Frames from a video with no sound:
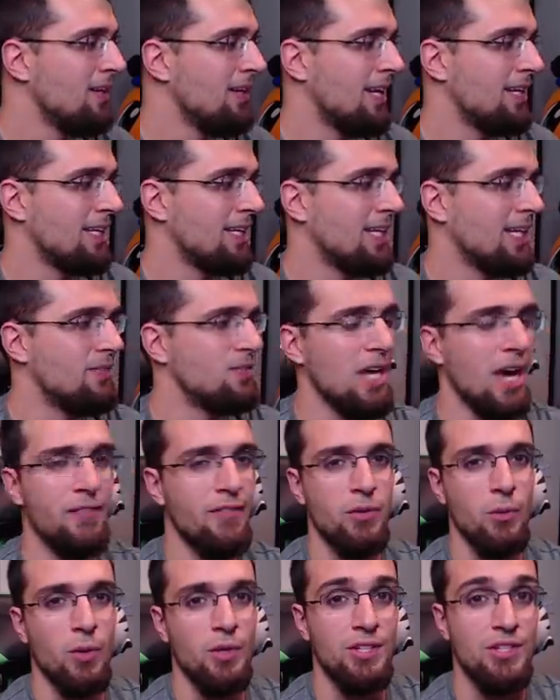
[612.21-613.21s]
and it gives
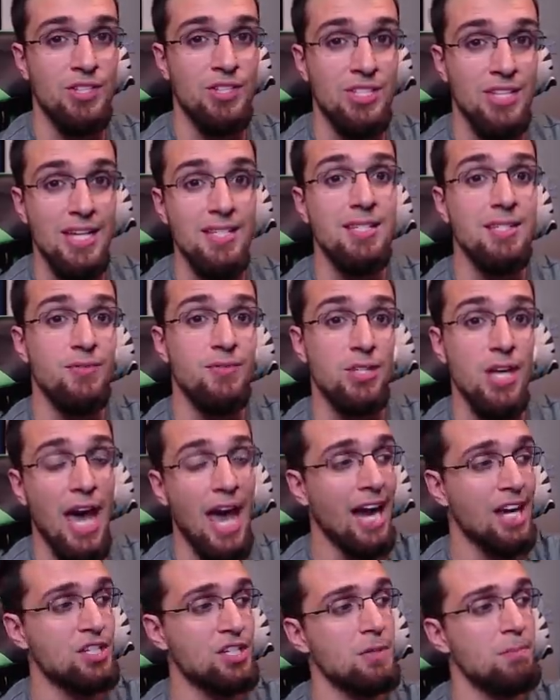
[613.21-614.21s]
everyone the incentive to
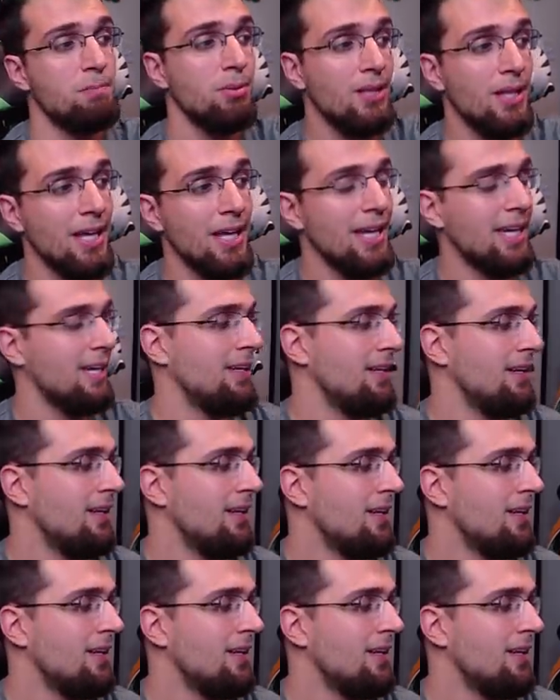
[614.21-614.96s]
actually play